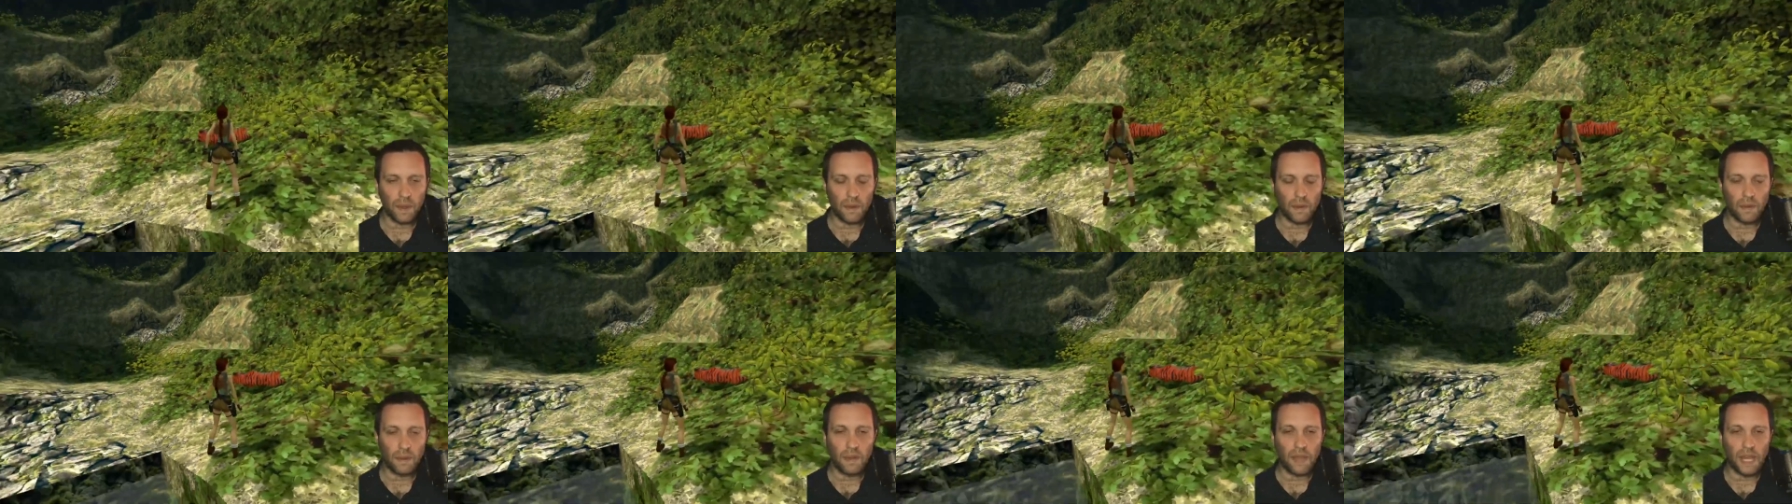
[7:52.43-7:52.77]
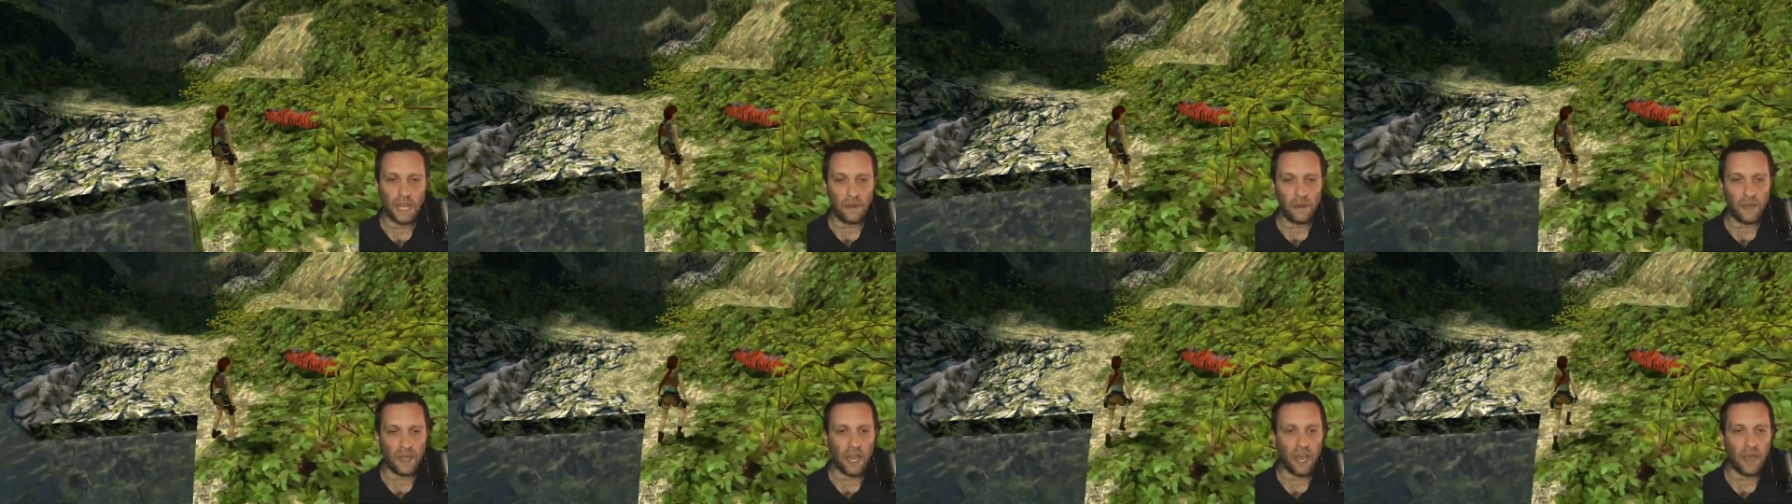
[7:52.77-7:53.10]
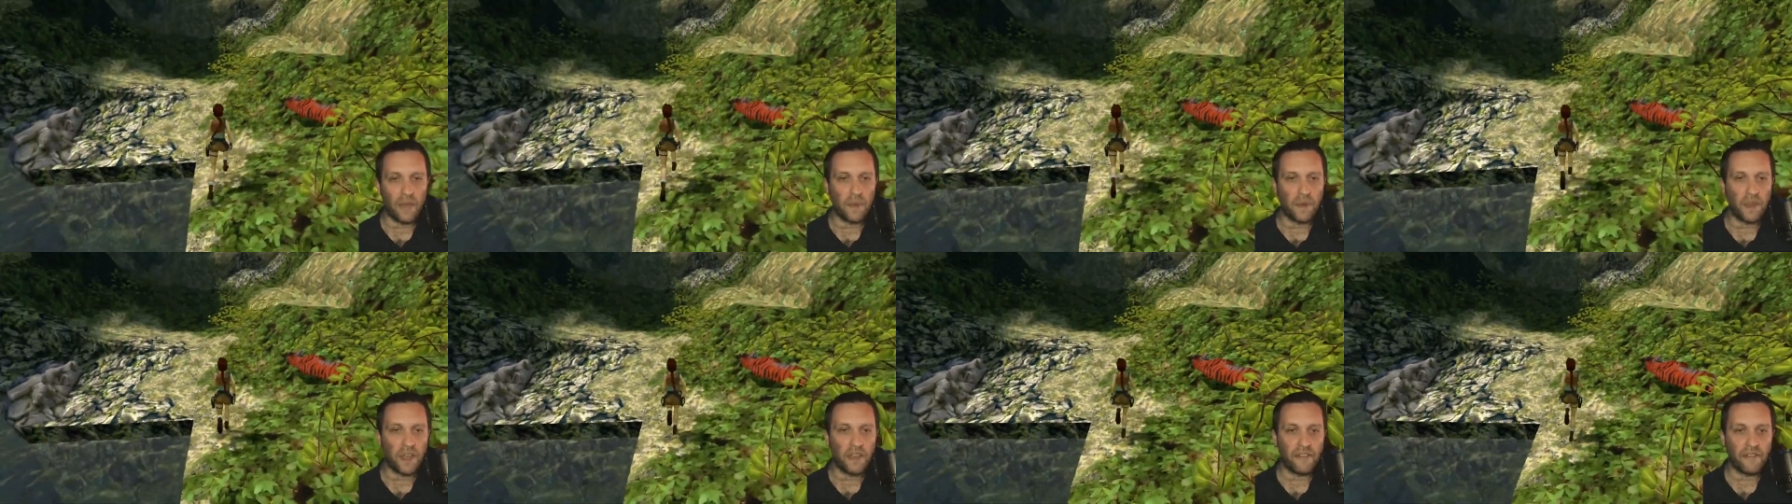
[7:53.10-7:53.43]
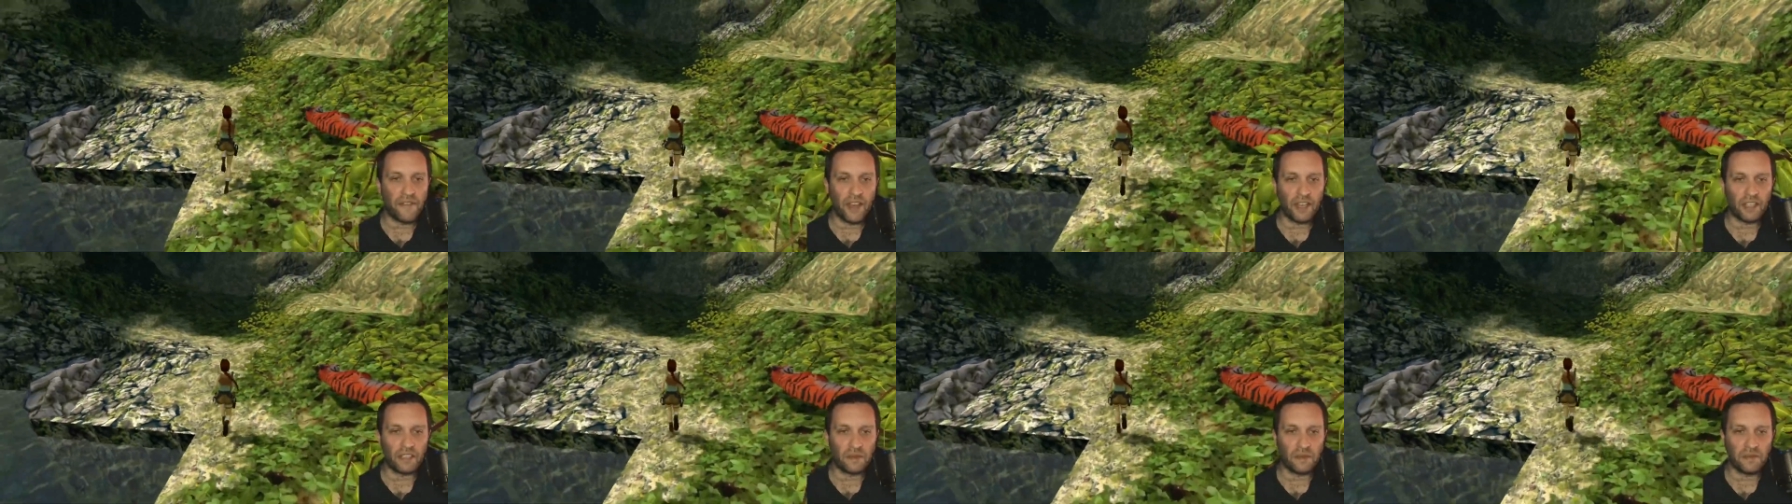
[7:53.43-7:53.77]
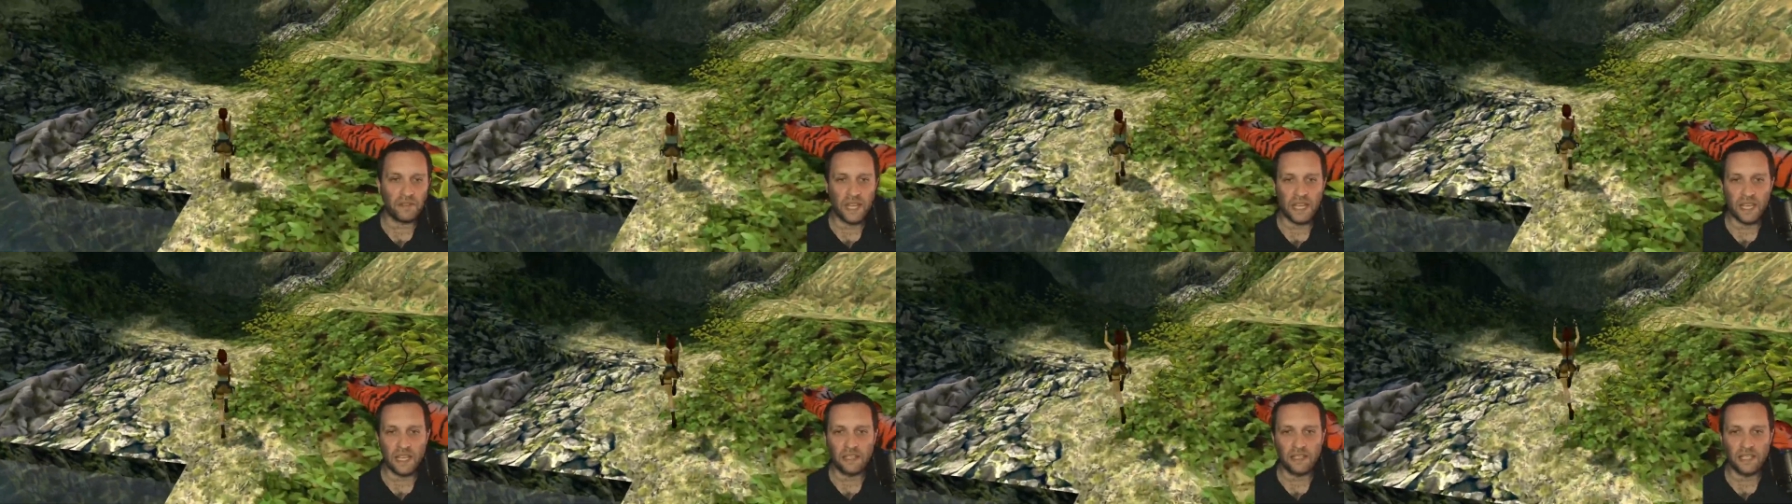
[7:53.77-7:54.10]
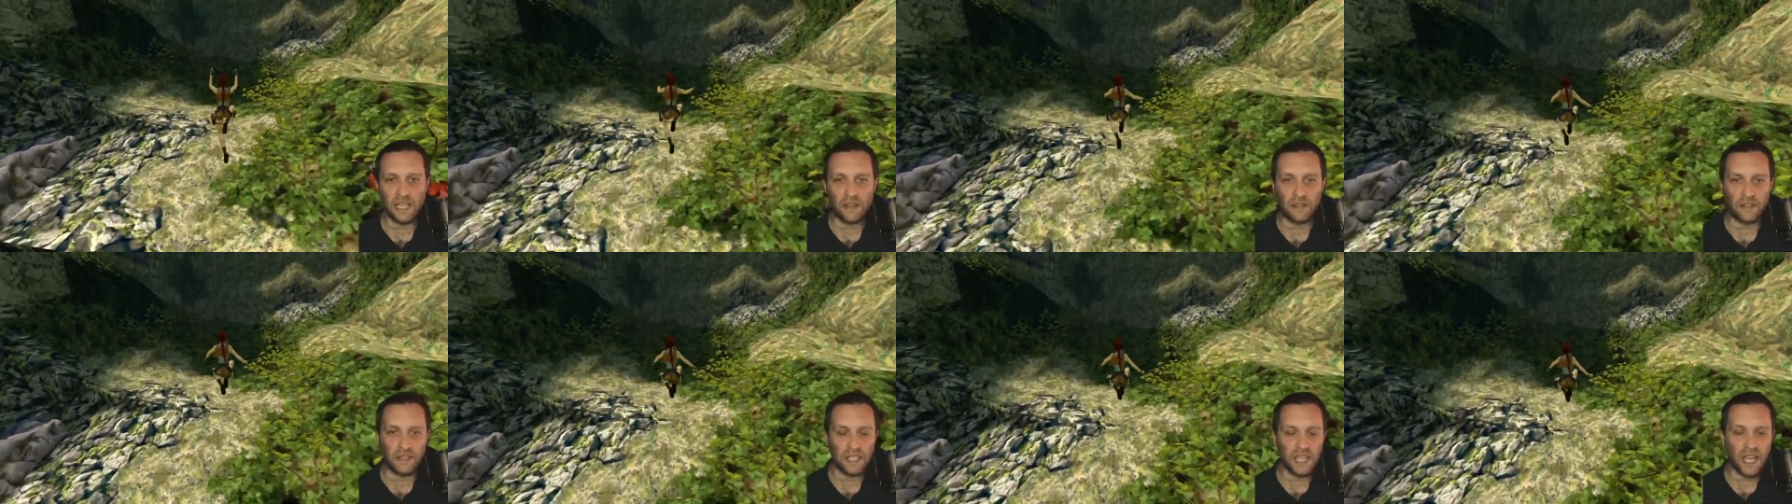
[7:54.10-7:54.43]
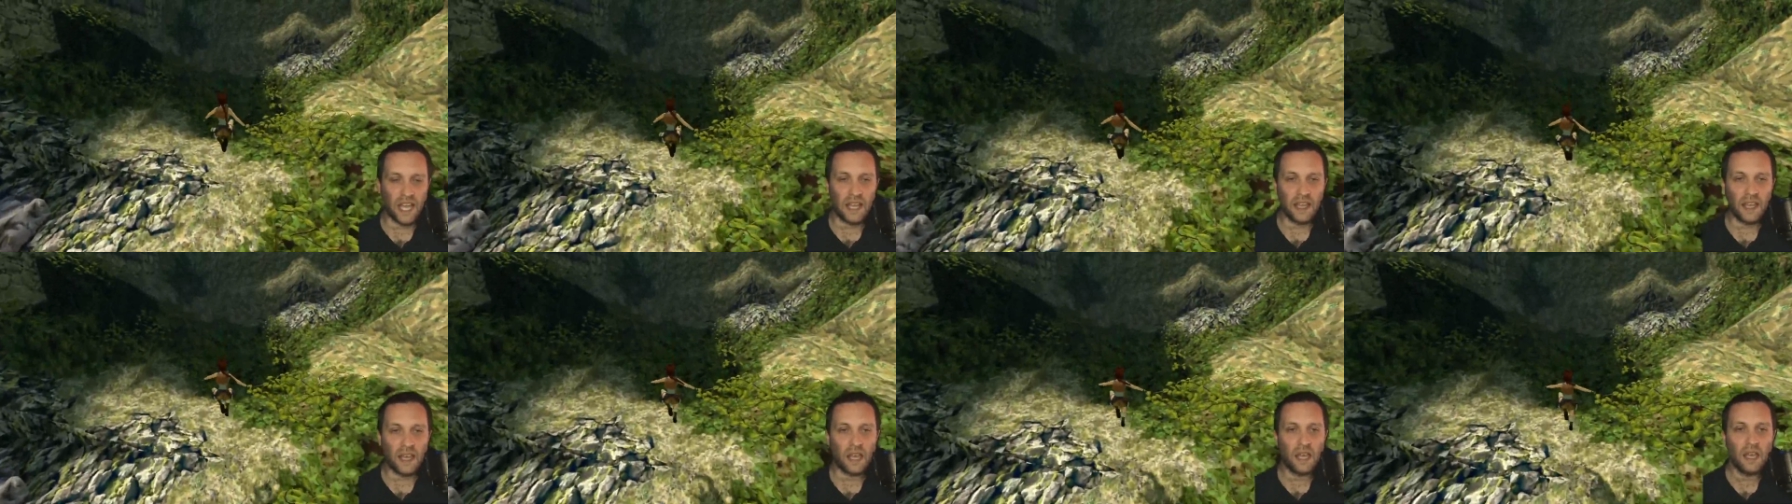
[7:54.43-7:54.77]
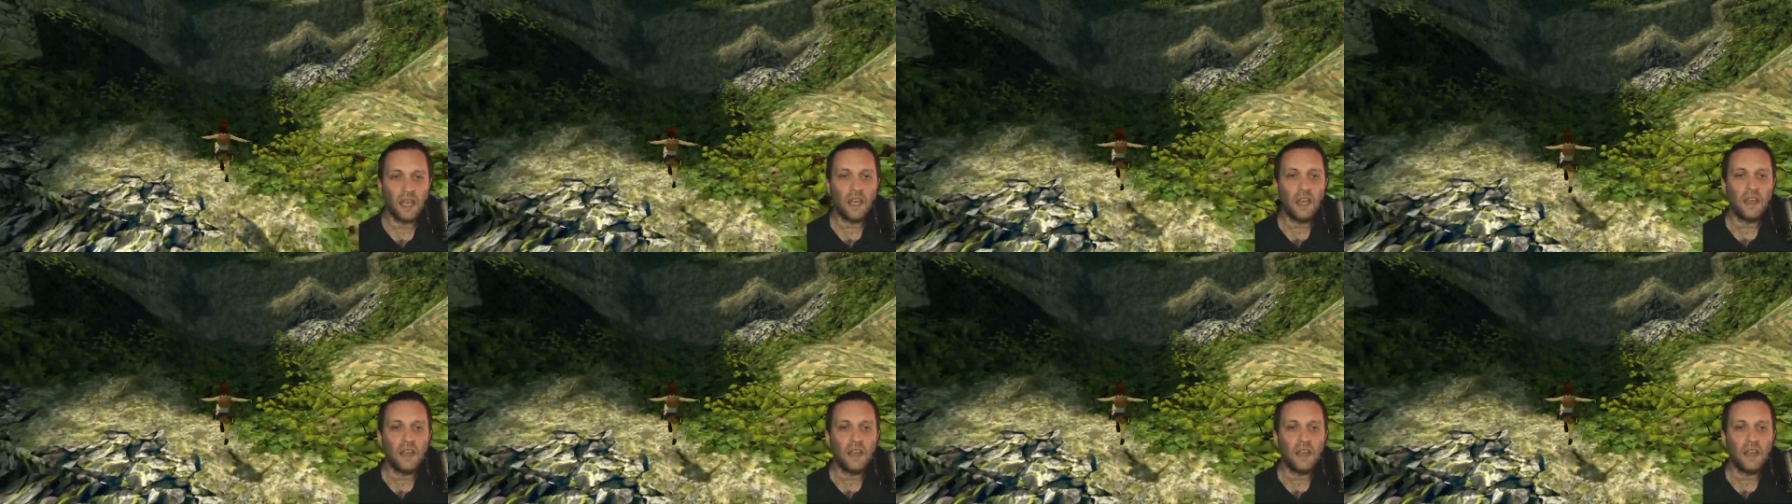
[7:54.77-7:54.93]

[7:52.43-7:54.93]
There we go, perfect. We've taken down the tiger.